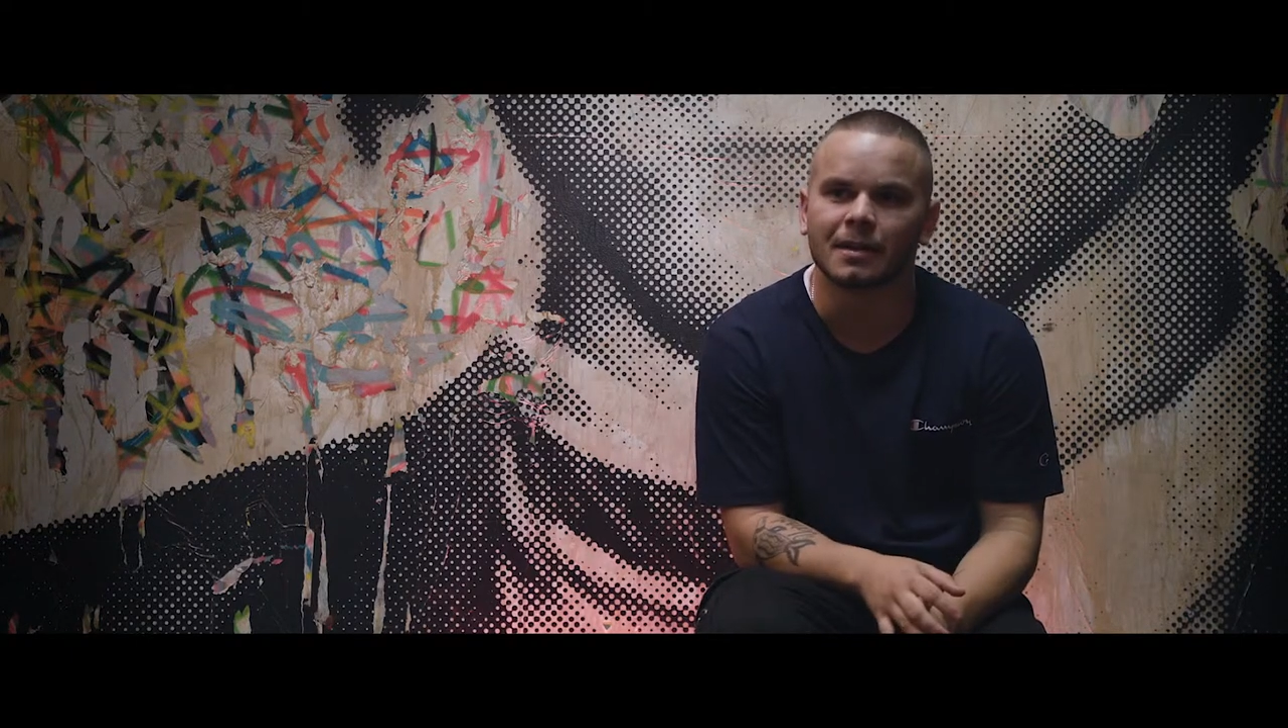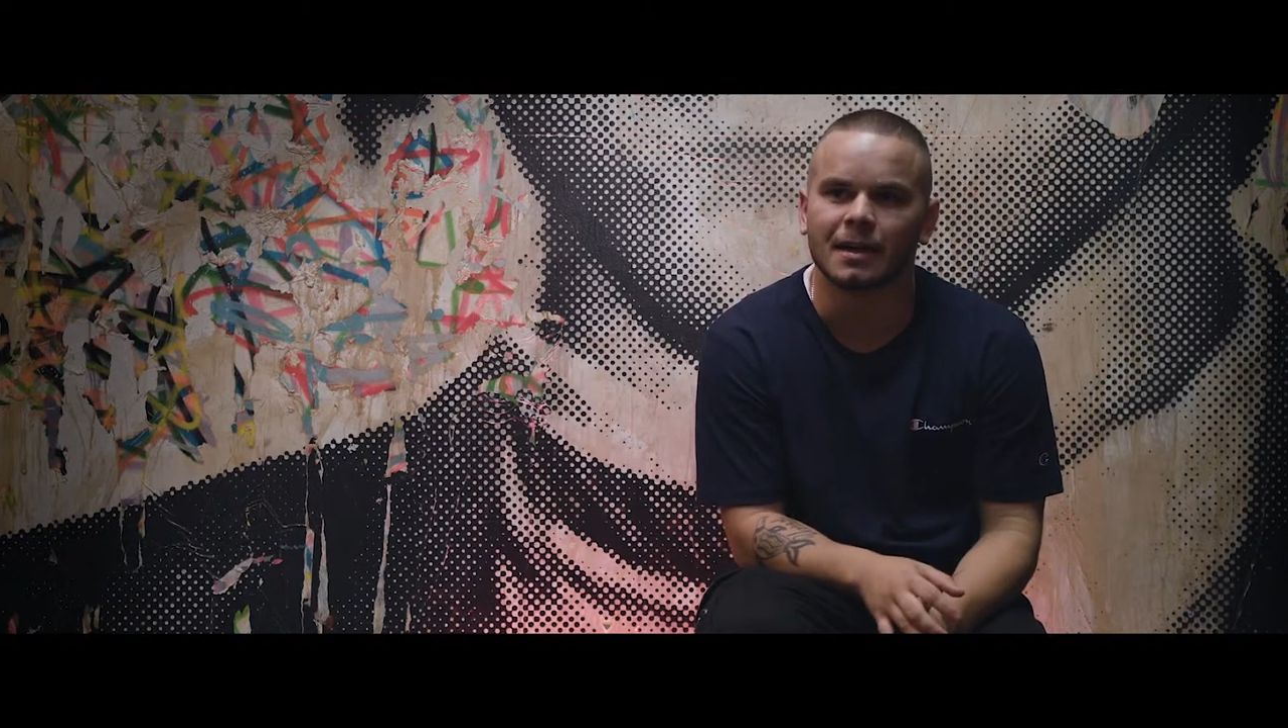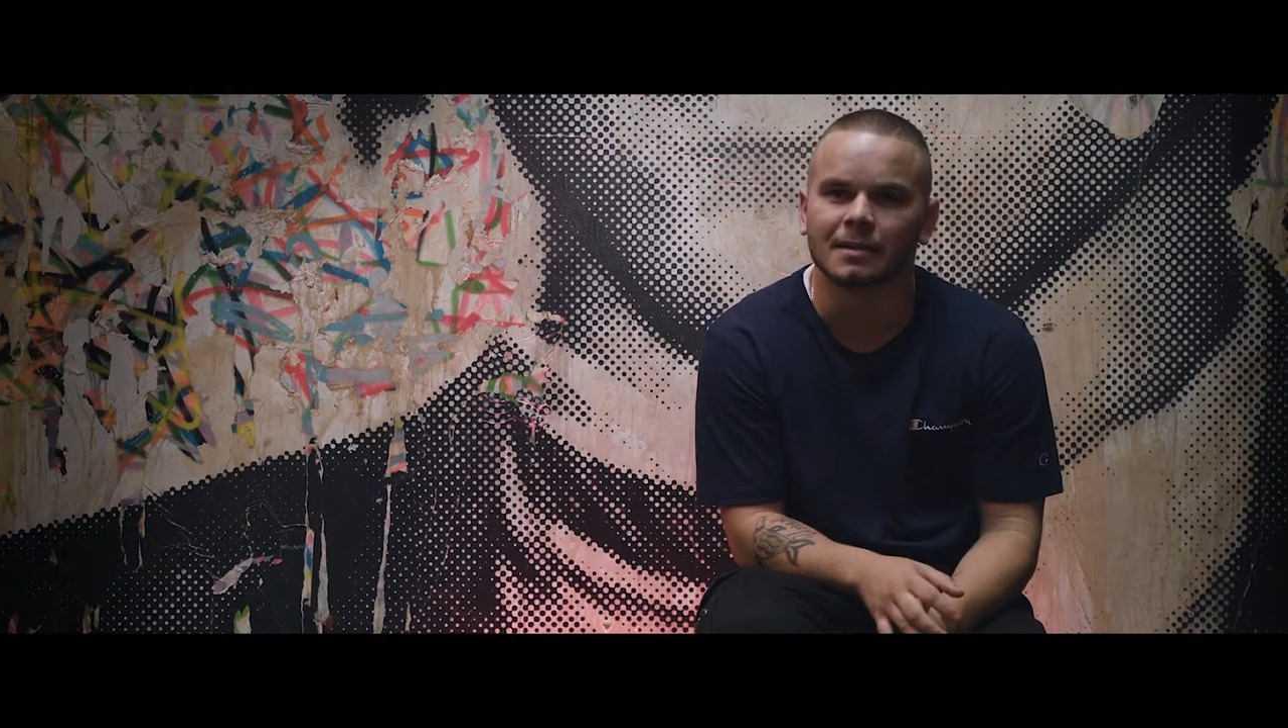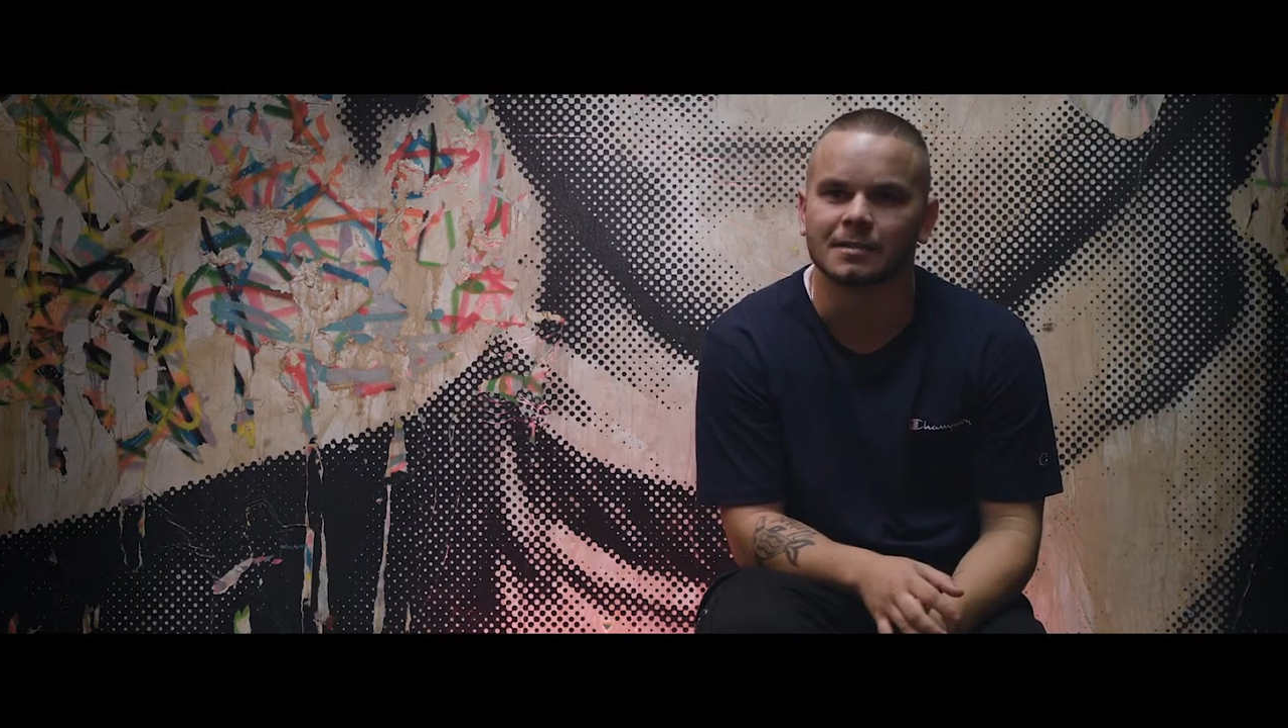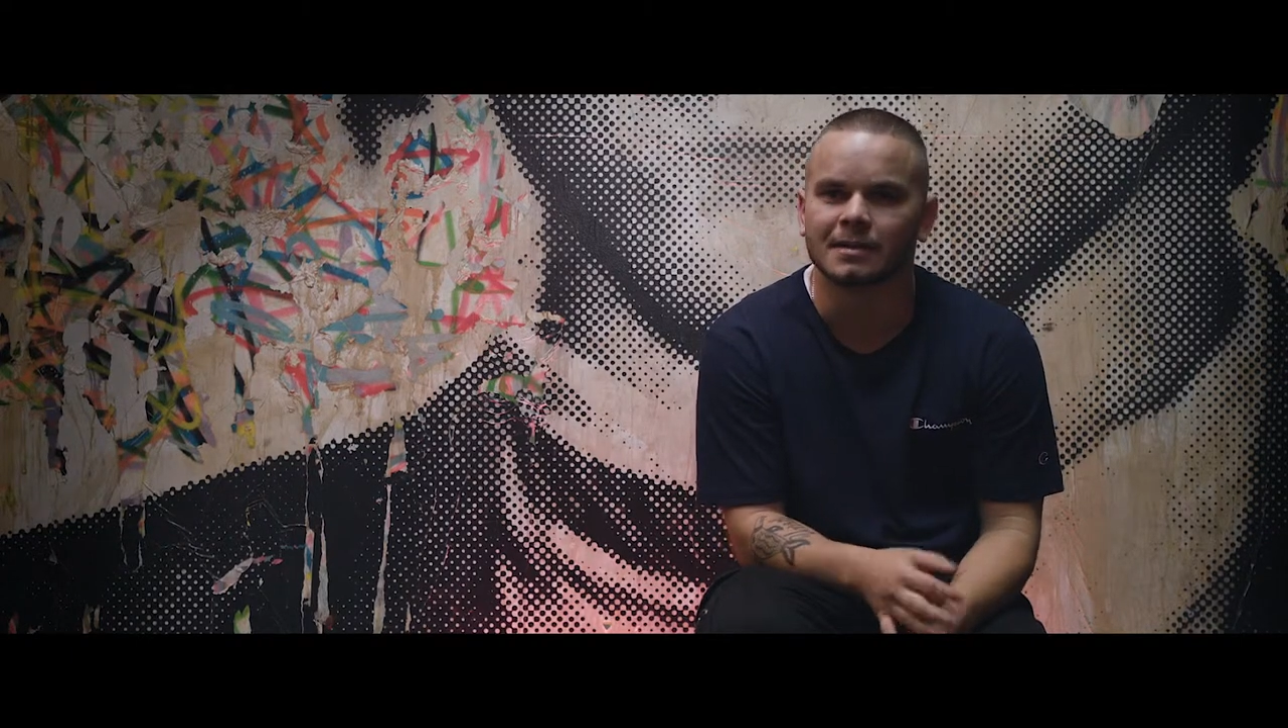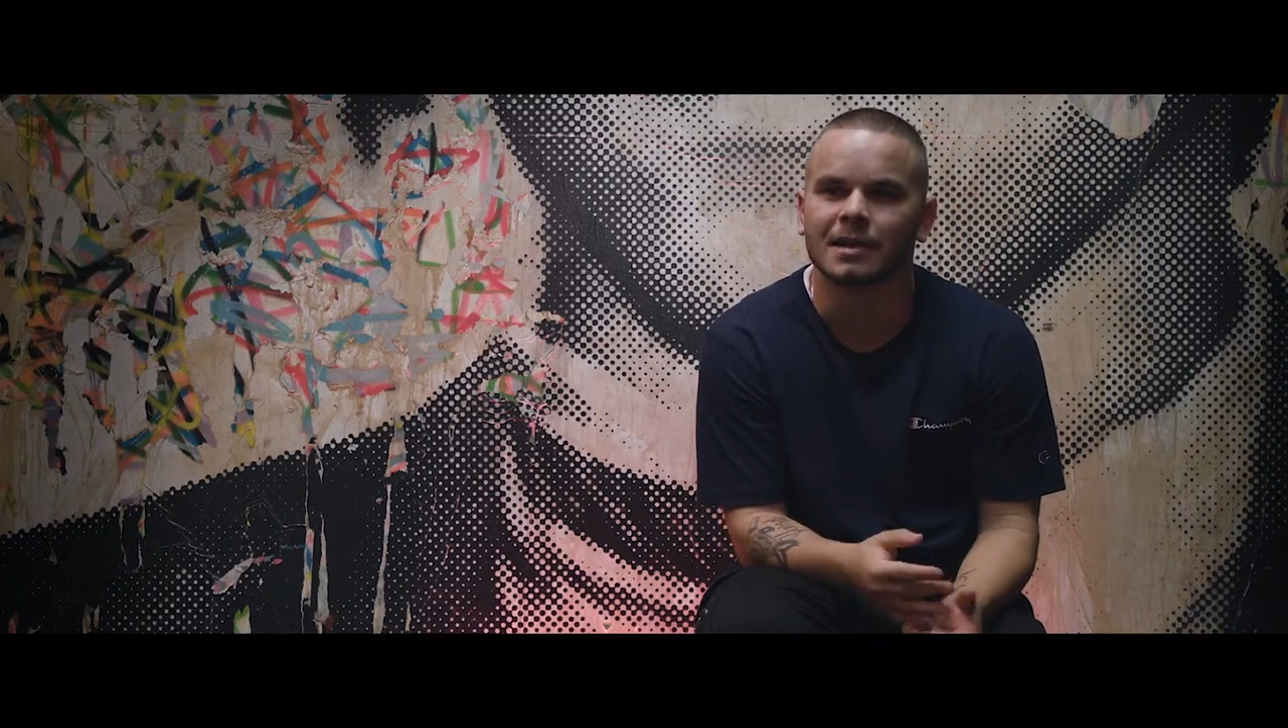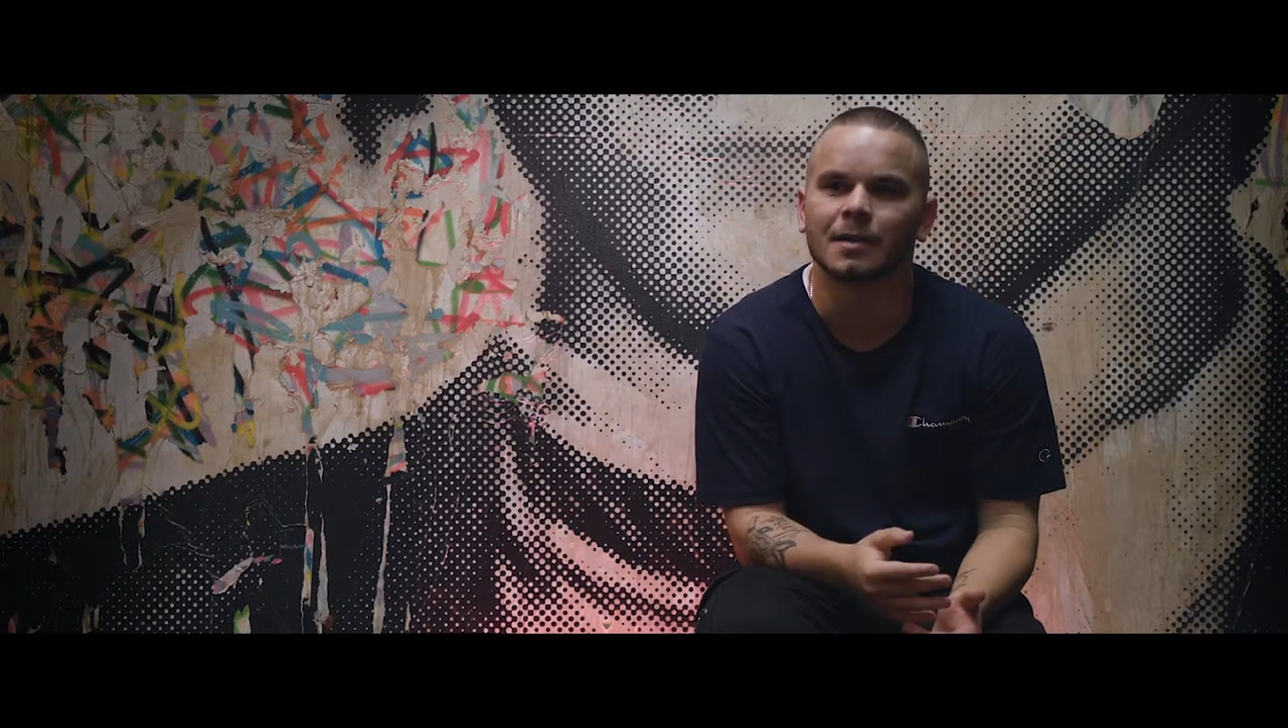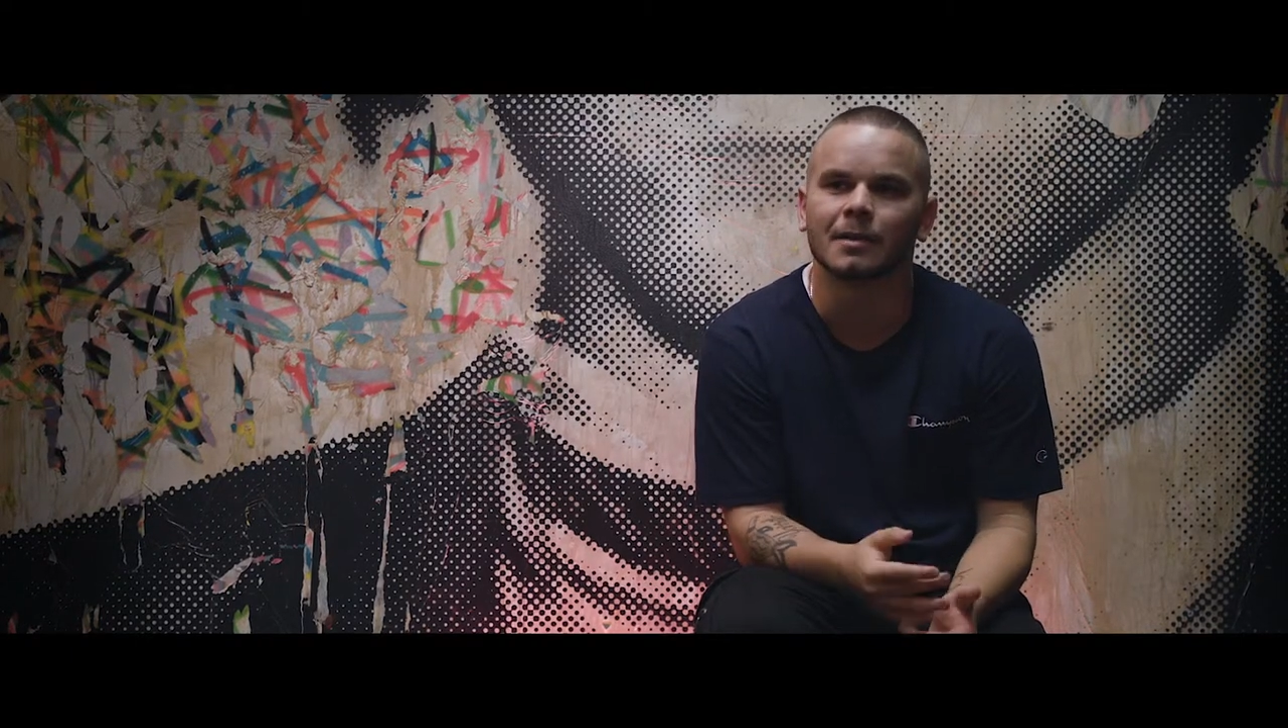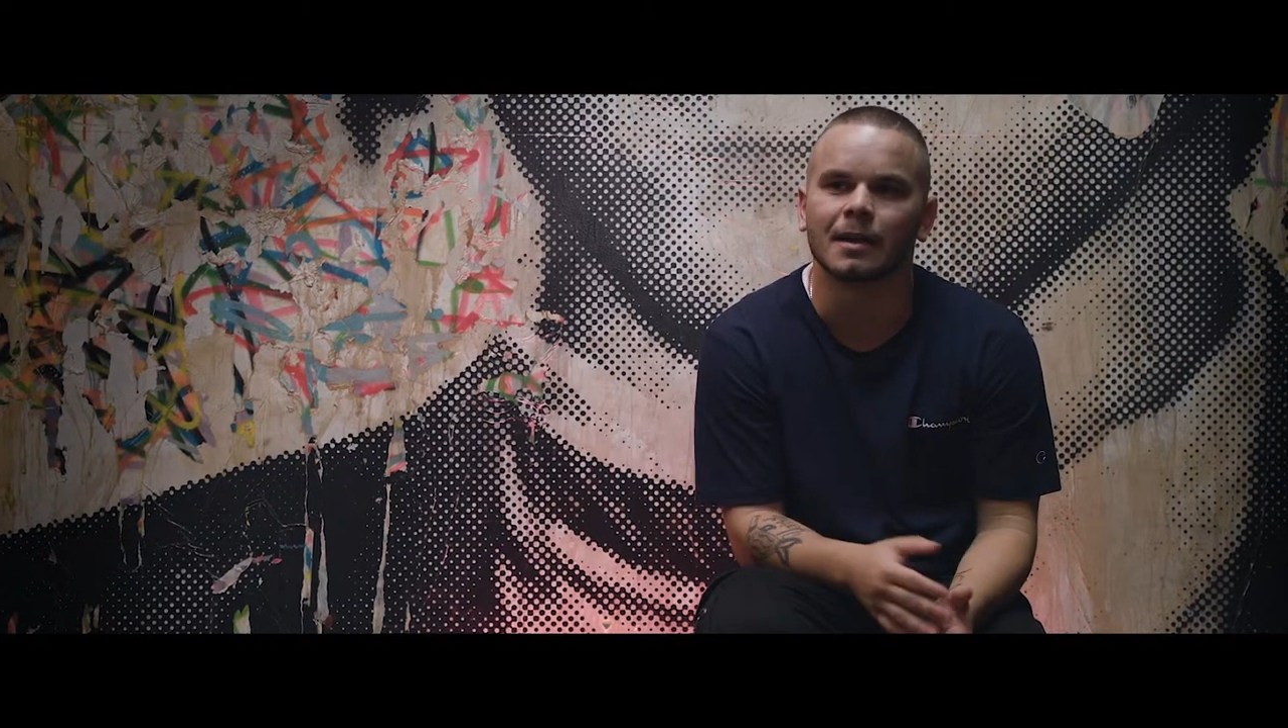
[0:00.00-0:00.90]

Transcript: Like that's that's telling me